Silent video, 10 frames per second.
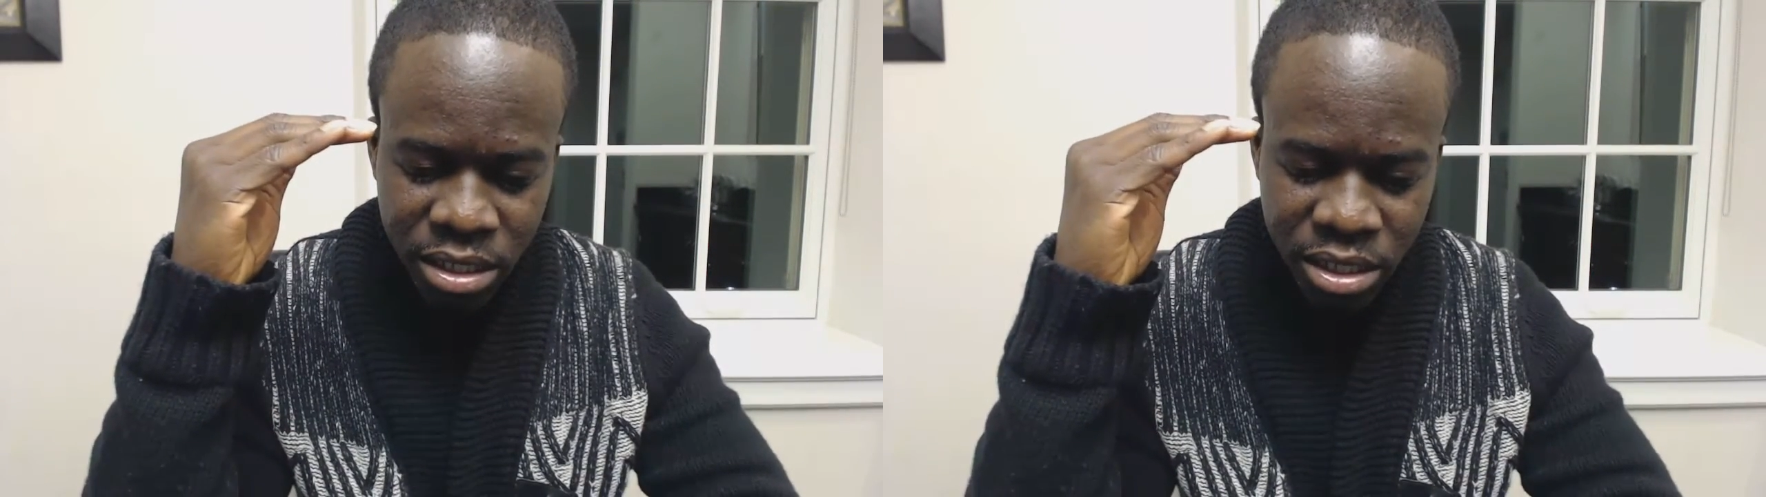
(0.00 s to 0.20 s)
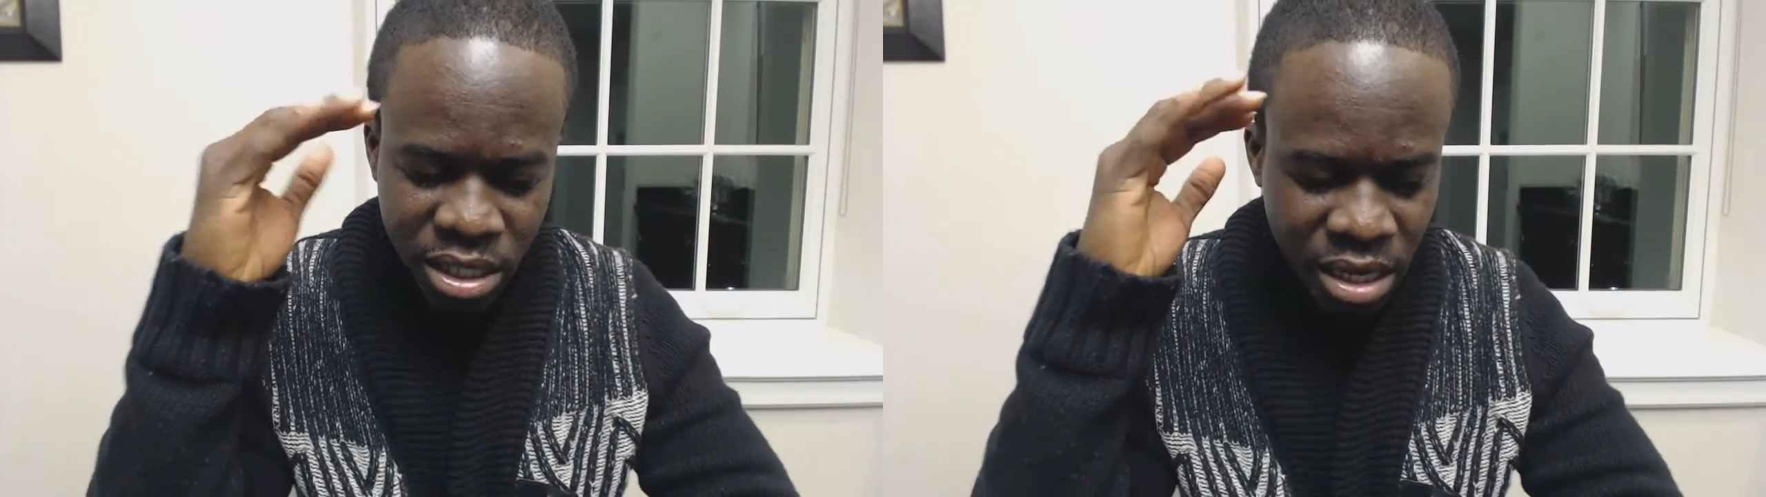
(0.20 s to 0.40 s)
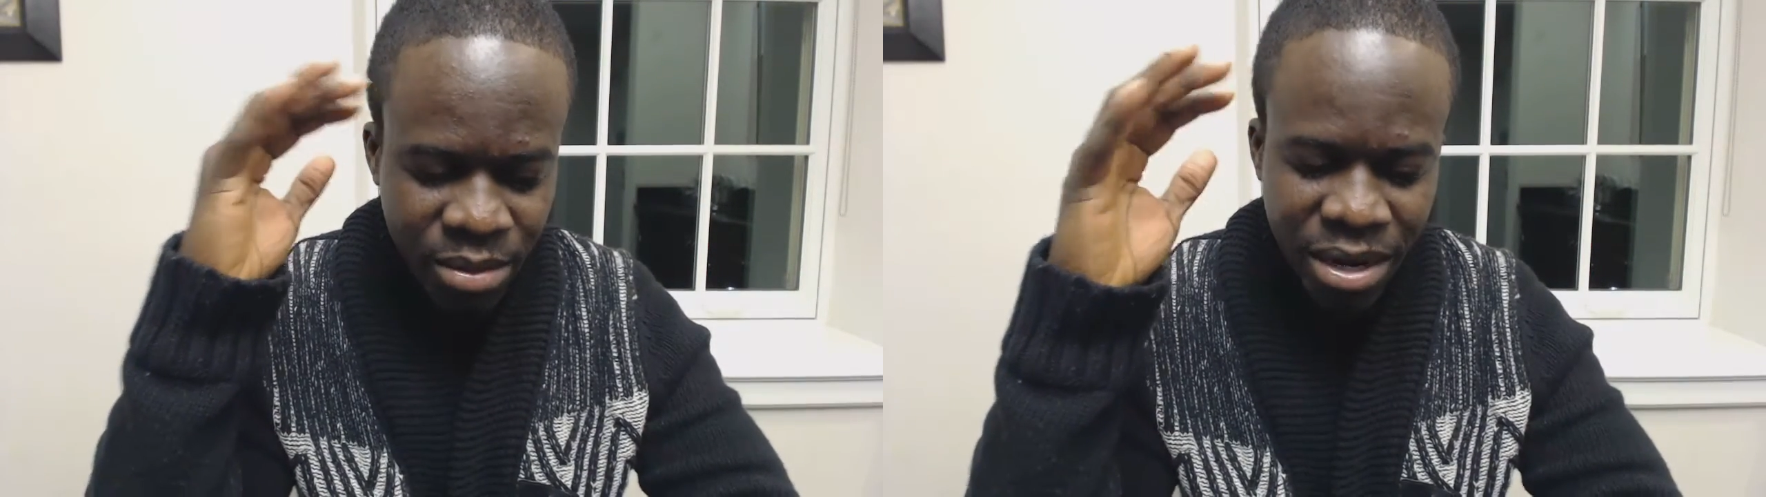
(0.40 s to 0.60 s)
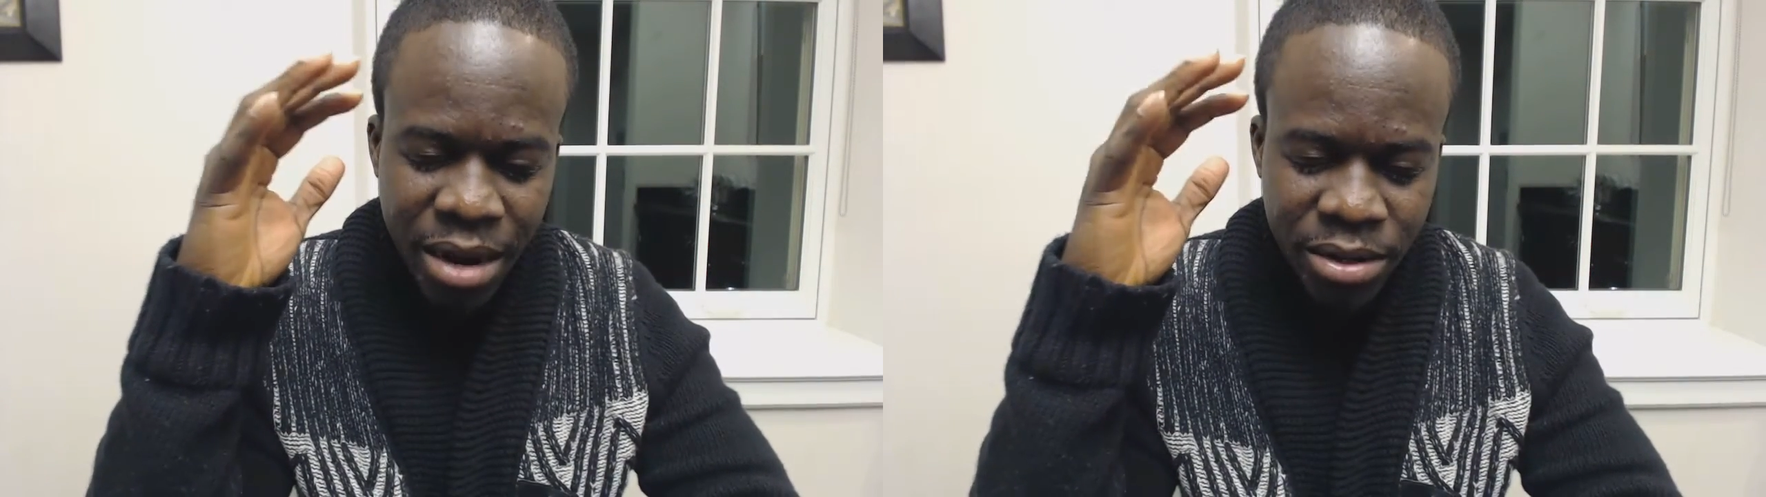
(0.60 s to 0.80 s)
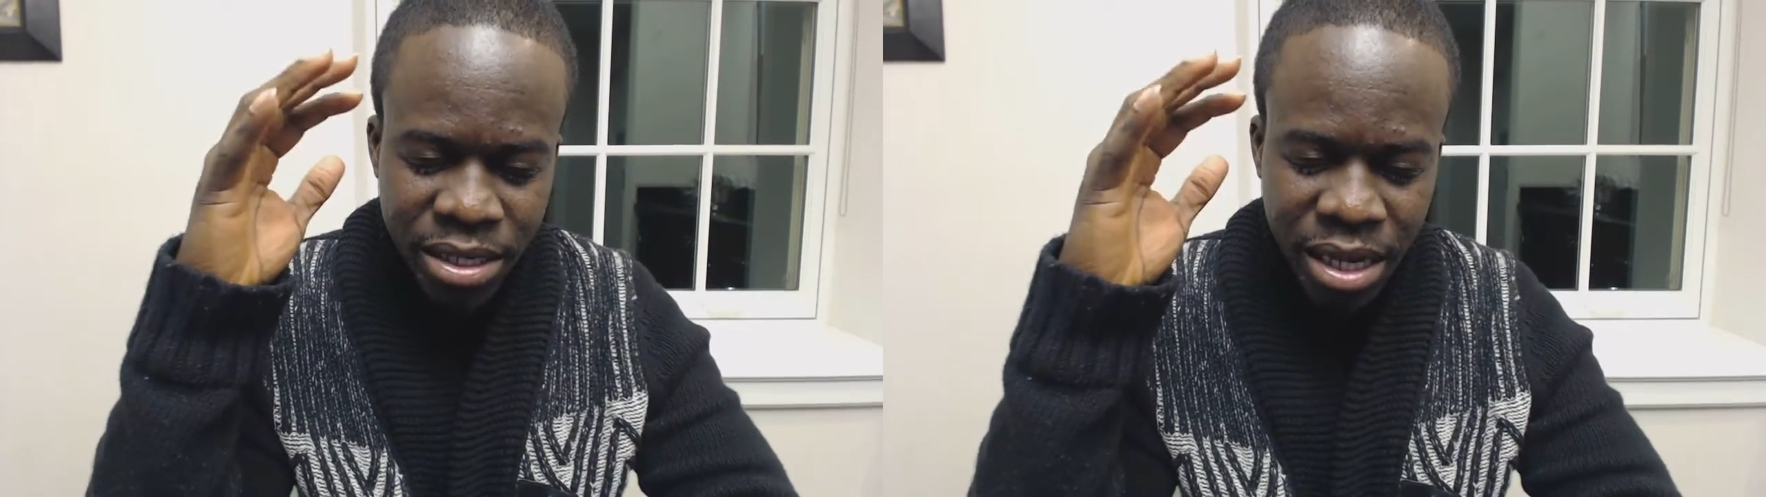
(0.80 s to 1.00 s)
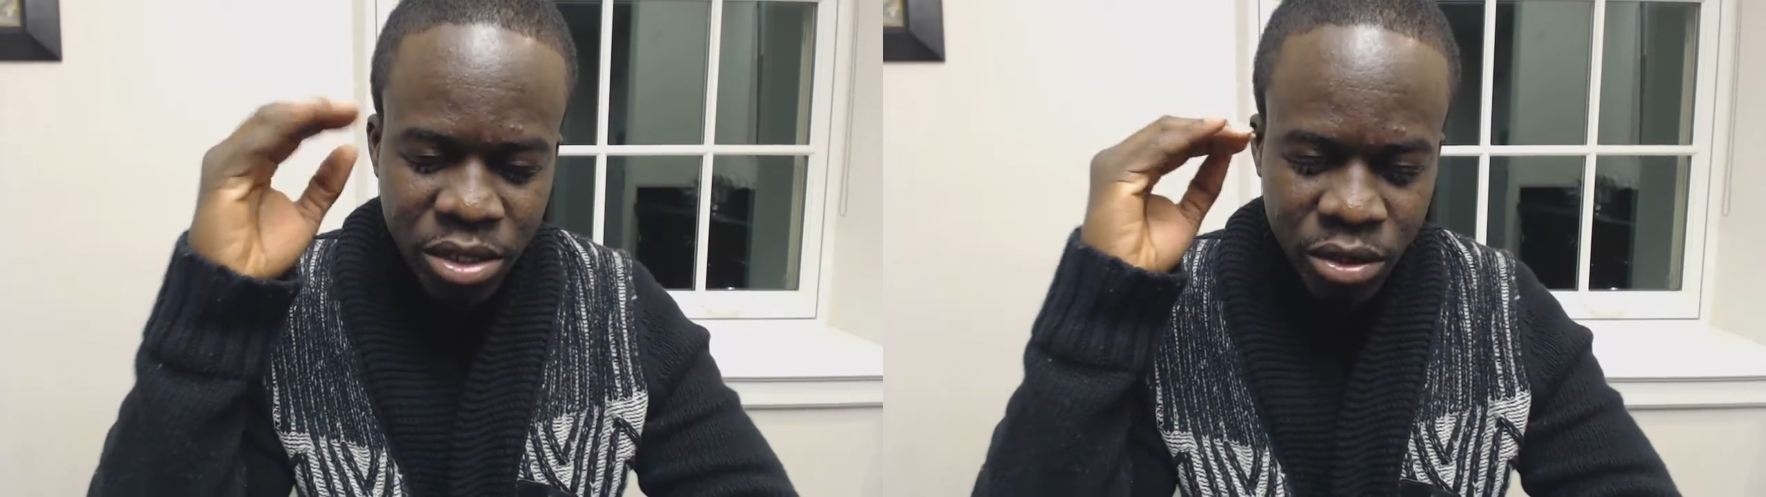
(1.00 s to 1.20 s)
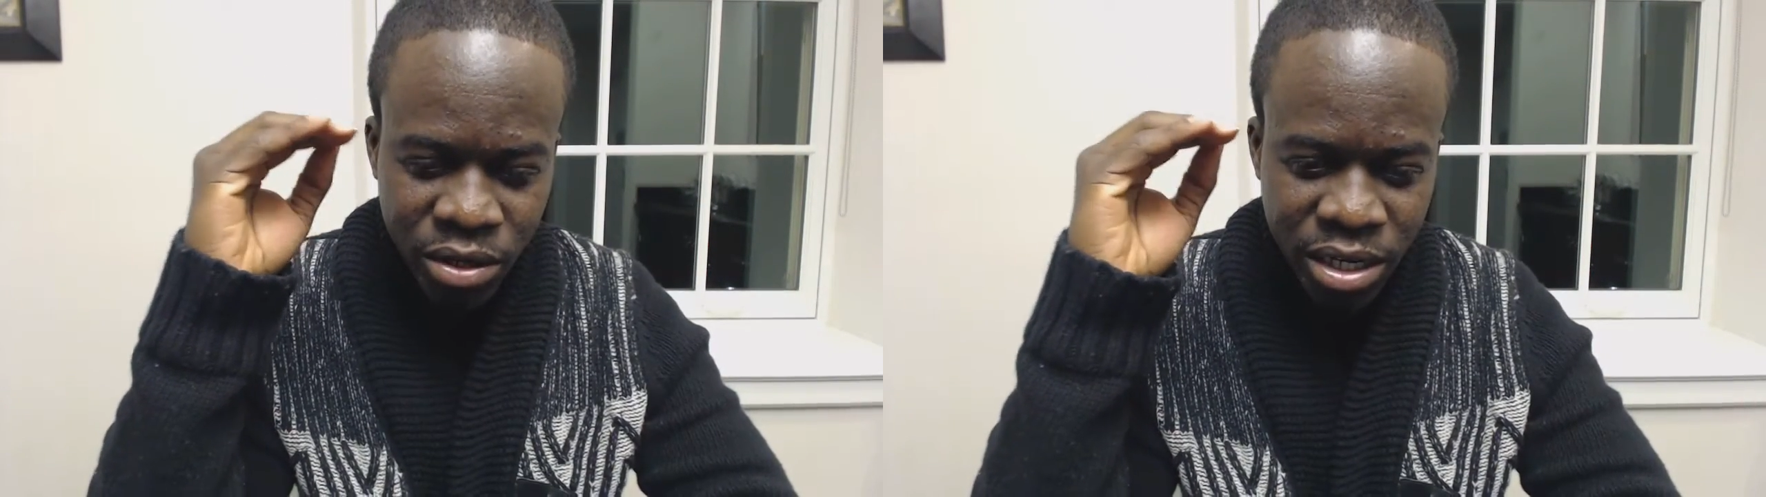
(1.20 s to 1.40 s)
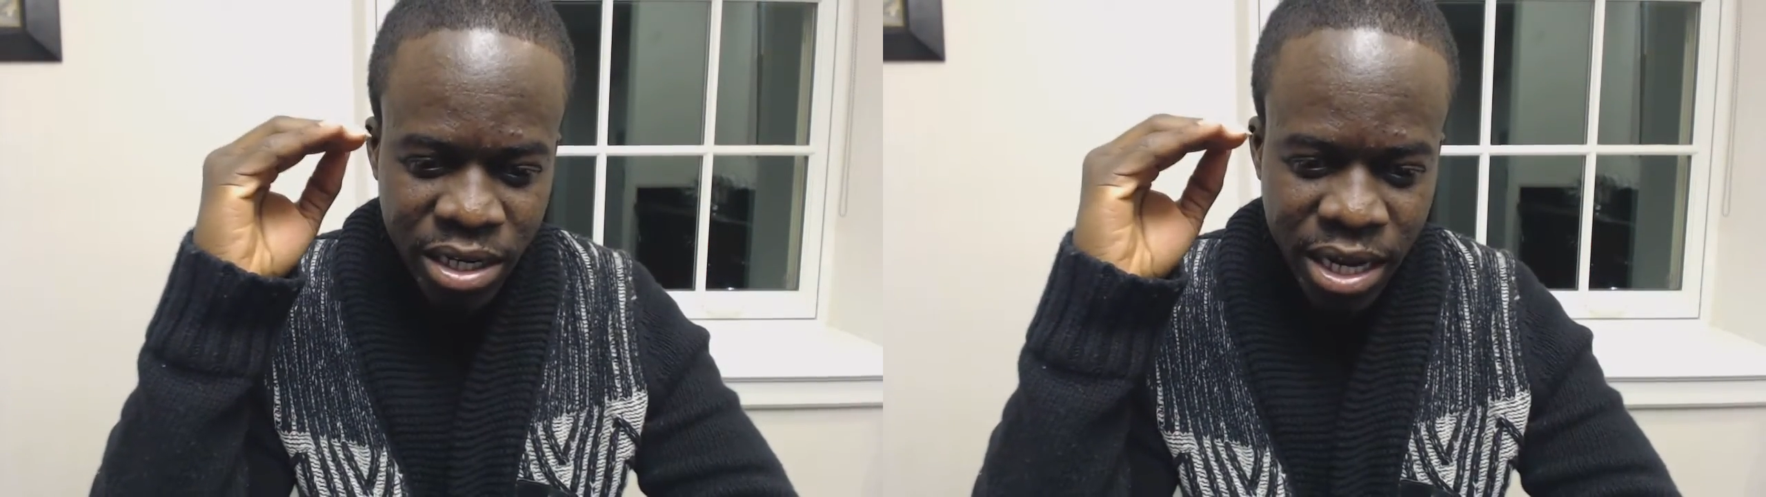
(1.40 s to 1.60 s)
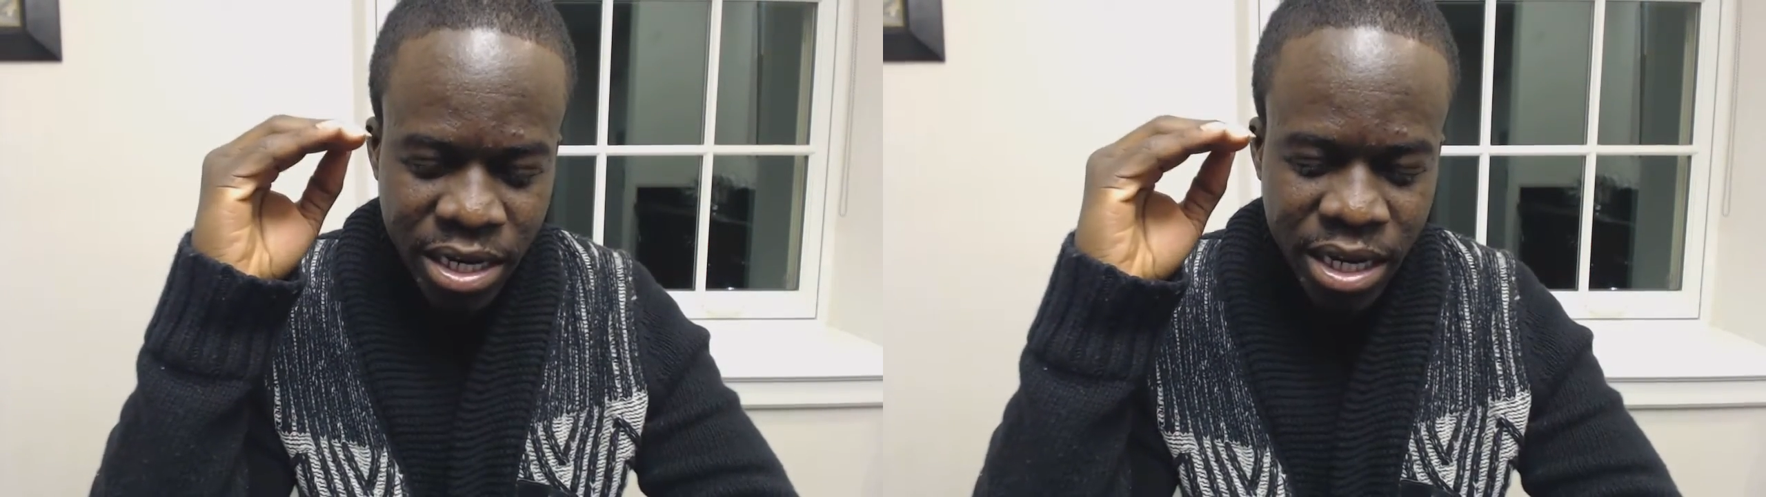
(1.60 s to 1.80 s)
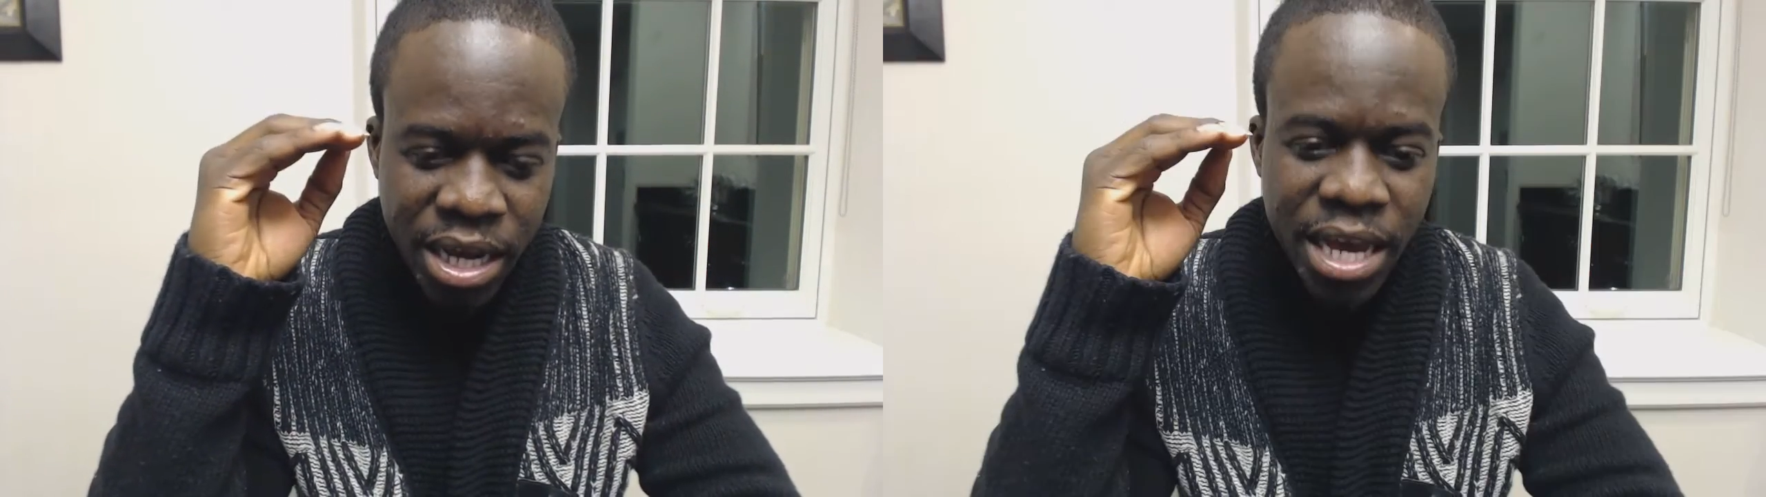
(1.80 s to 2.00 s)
Just think about how he sounds. You're on a date,